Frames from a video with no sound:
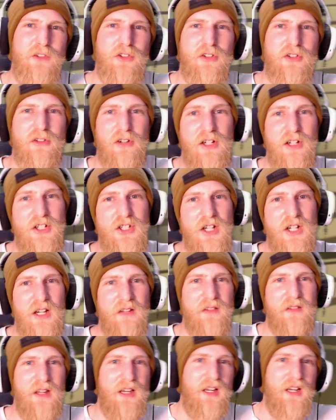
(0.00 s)
screen
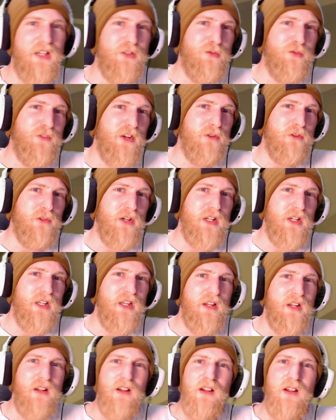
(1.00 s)
shake, the hands with their
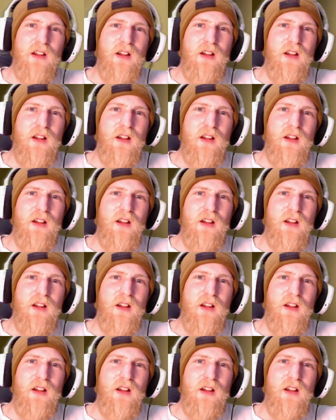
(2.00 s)
rigging,